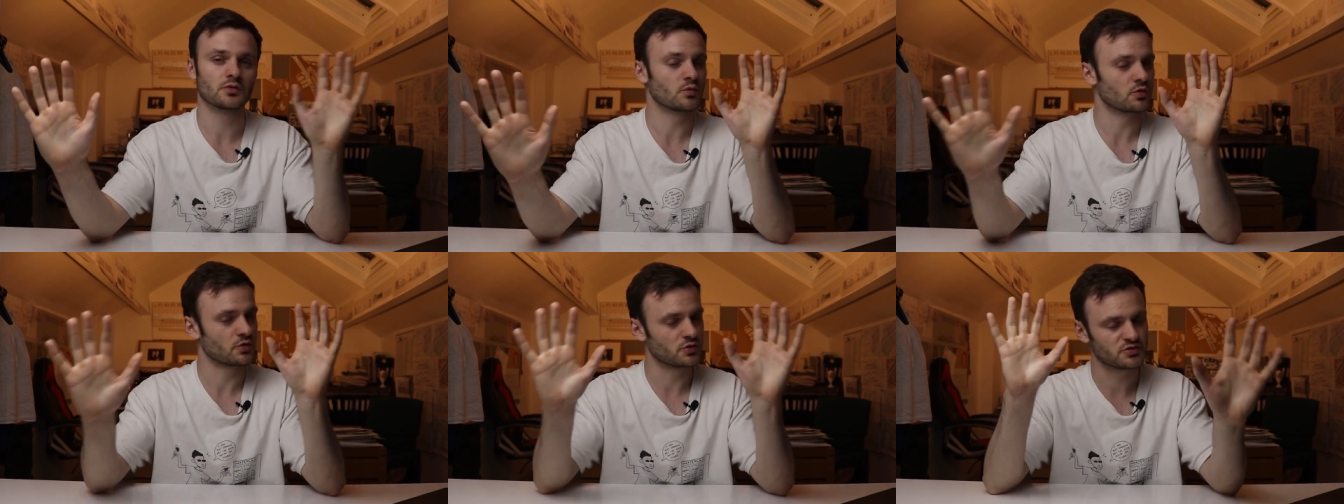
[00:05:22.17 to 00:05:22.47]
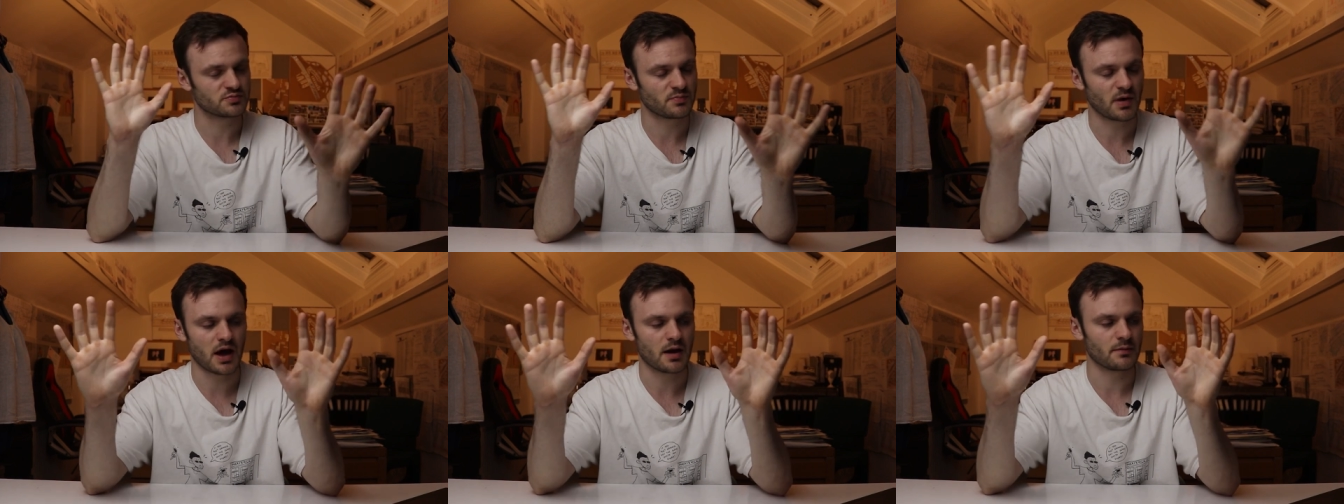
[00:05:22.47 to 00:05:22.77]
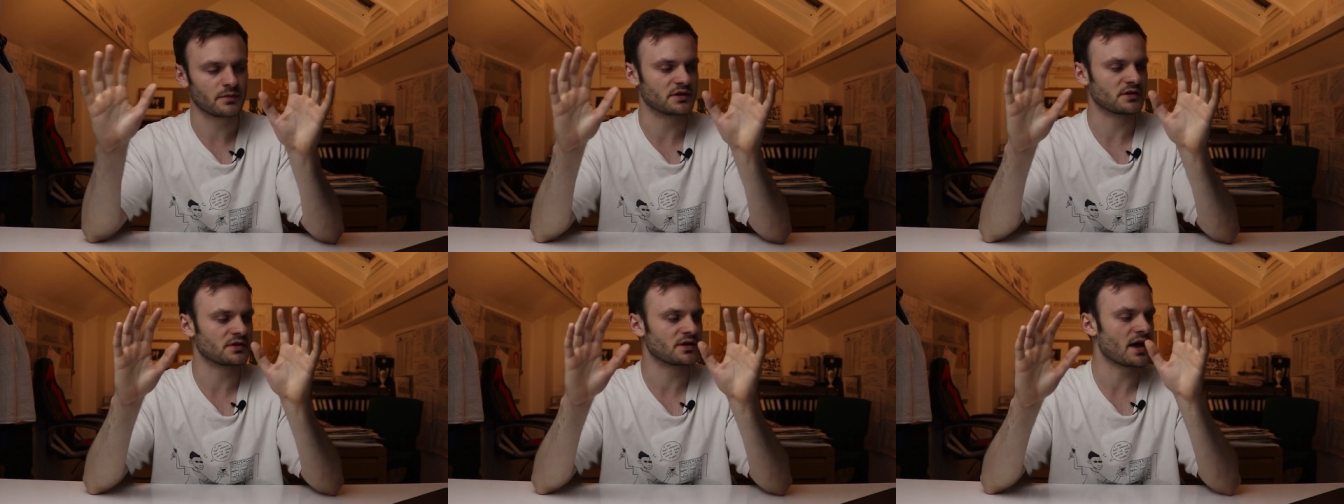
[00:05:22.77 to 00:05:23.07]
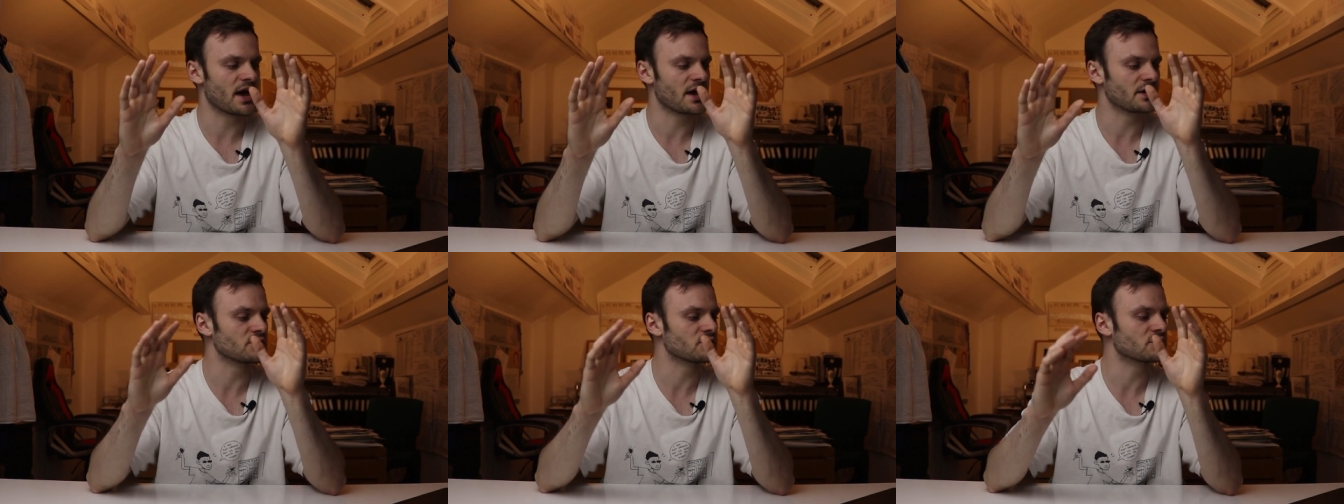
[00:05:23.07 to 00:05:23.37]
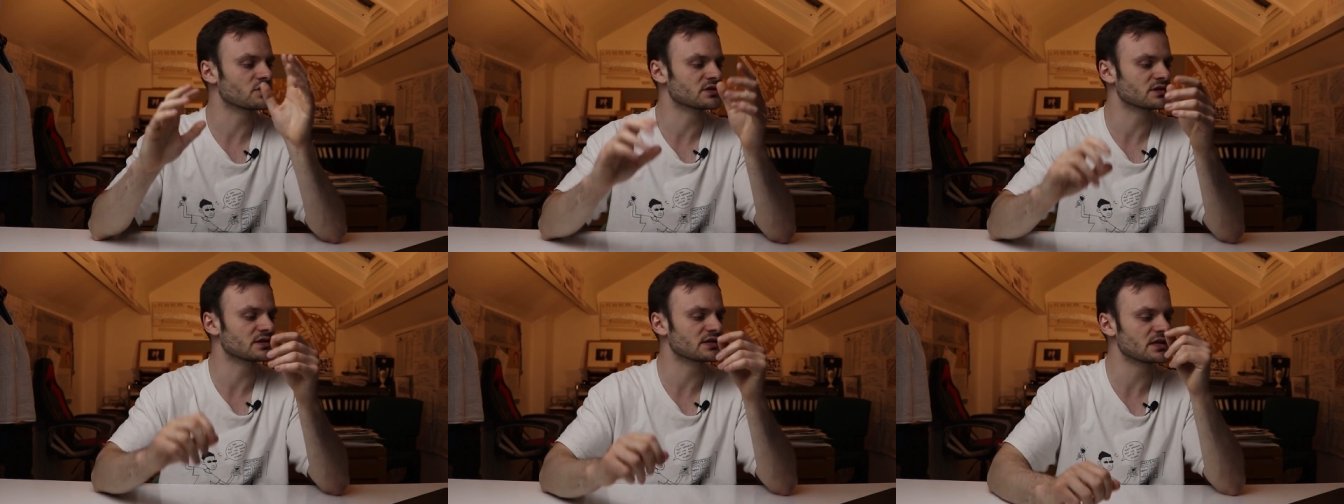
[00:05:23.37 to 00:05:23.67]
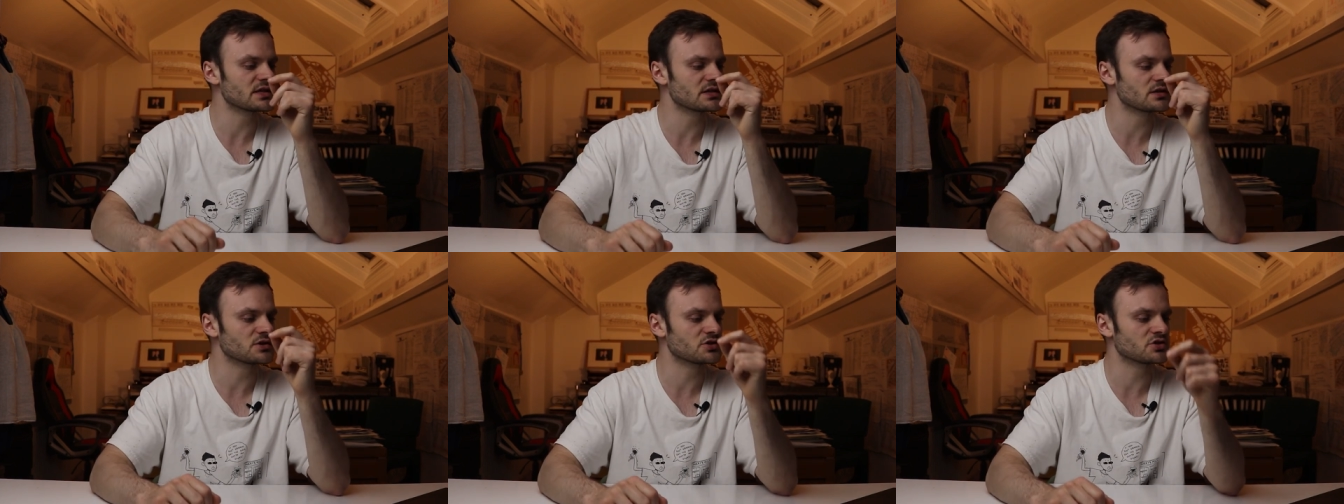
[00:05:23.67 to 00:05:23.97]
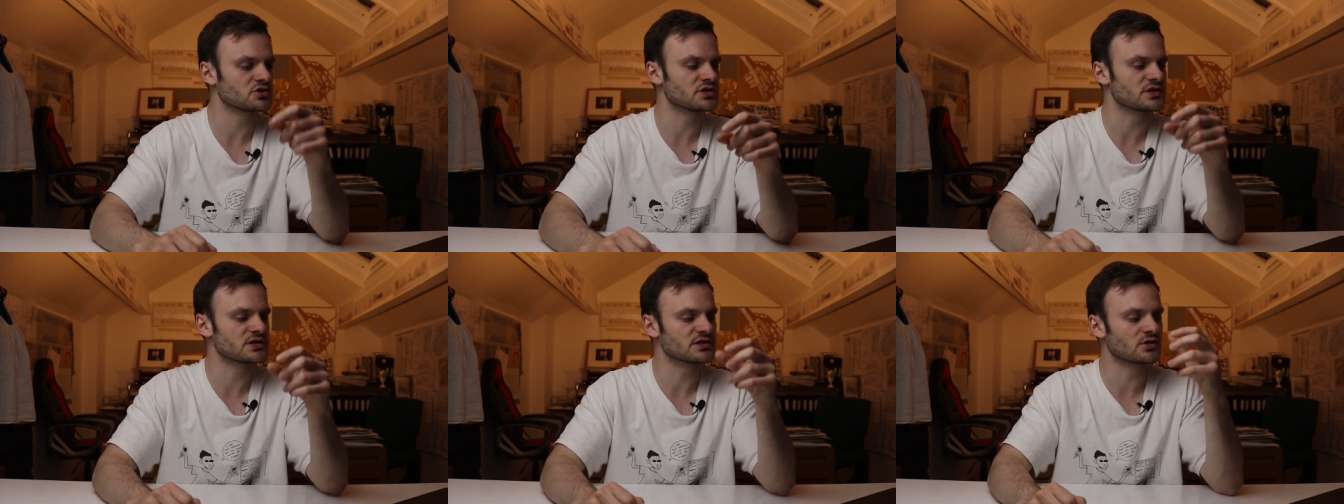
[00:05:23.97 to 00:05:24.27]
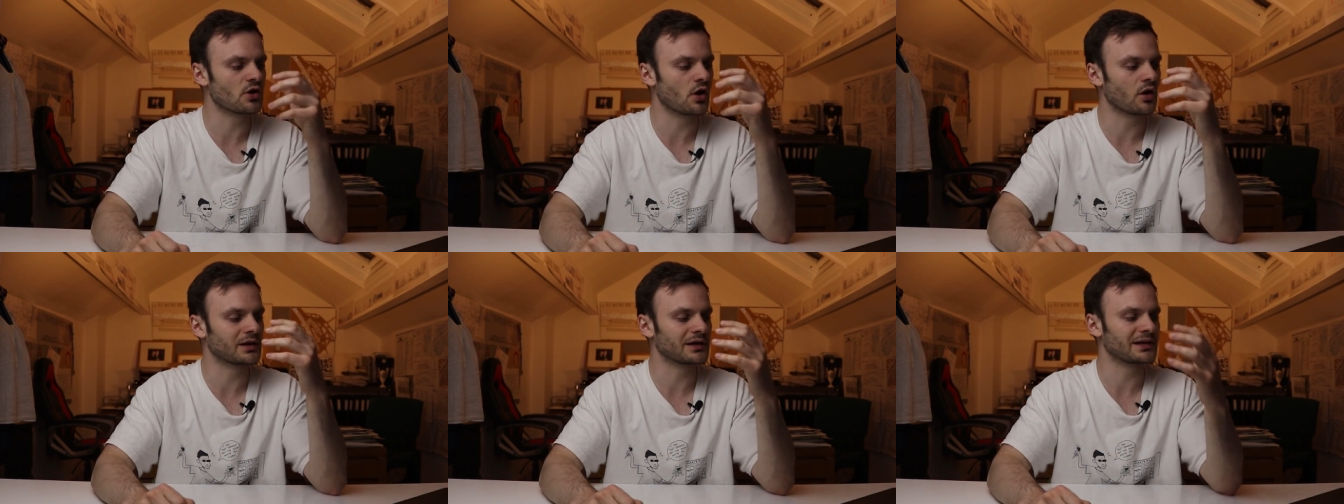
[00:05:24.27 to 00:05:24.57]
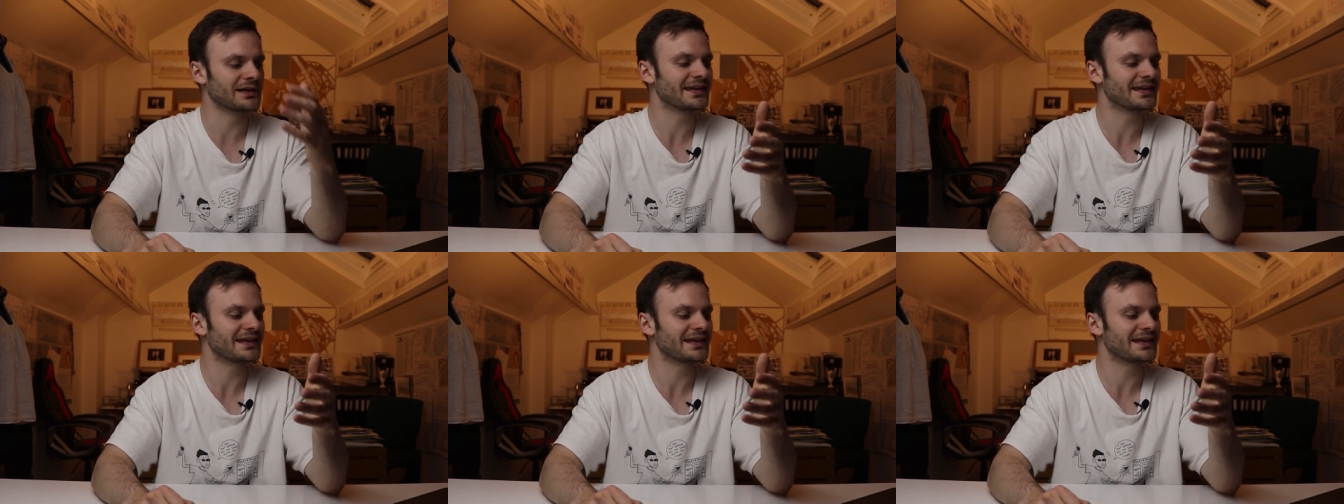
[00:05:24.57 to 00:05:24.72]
the one who's palming in the air, you can see that she's got